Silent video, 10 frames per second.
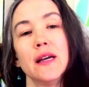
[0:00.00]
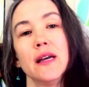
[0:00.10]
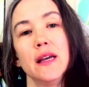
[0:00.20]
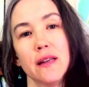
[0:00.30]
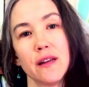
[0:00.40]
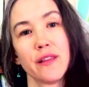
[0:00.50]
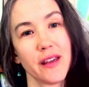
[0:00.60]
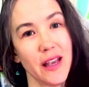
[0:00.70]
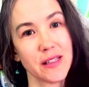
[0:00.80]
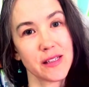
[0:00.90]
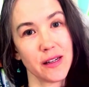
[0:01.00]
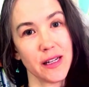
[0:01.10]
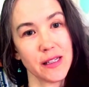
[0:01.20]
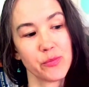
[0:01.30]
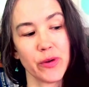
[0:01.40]
in the case
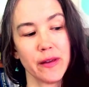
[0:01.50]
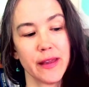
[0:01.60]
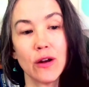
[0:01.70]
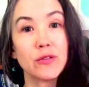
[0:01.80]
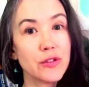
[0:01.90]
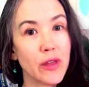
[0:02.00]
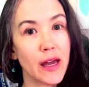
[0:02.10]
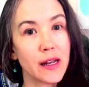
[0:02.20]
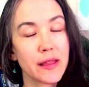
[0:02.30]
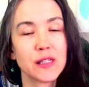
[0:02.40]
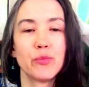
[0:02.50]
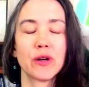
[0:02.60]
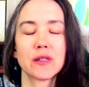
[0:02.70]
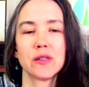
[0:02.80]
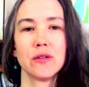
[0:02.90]
studies, but they don't do that in this
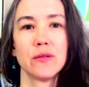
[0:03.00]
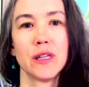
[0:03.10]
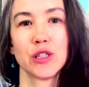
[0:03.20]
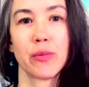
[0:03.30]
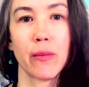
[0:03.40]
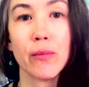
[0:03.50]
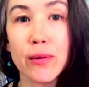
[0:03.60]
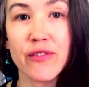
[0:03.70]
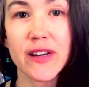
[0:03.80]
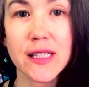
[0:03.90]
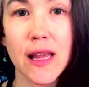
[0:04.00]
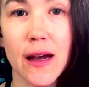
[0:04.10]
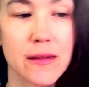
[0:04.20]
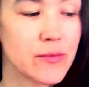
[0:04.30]
book, so they should probably fix that.